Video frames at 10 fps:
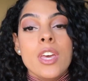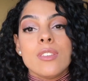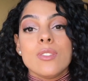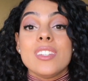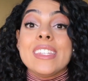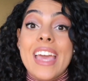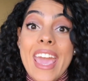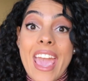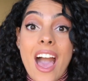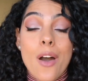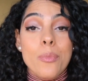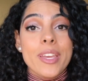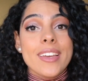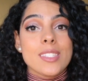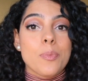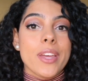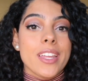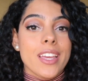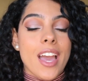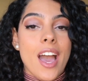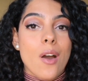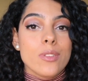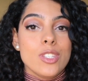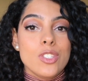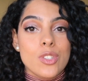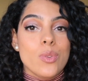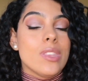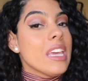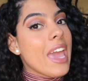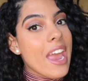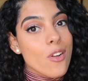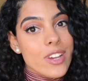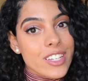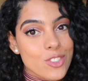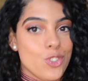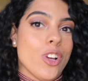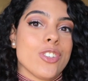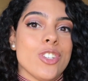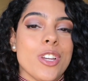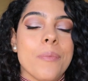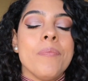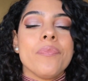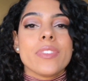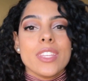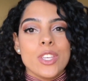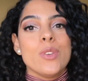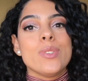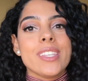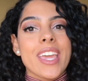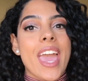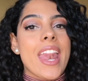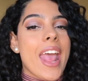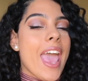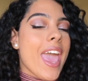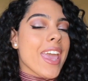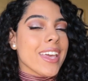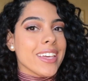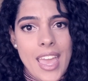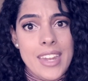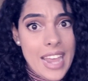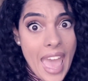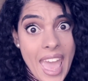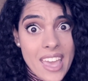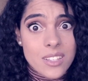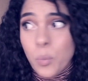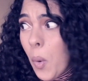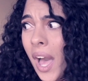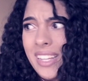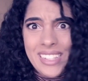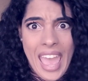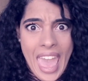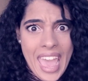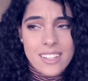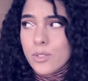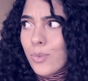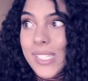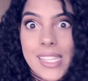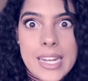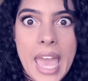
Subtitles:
So today I'll be explaining how to do the hair reconstruction using an egg. An egg? What? An egg? Larissa, an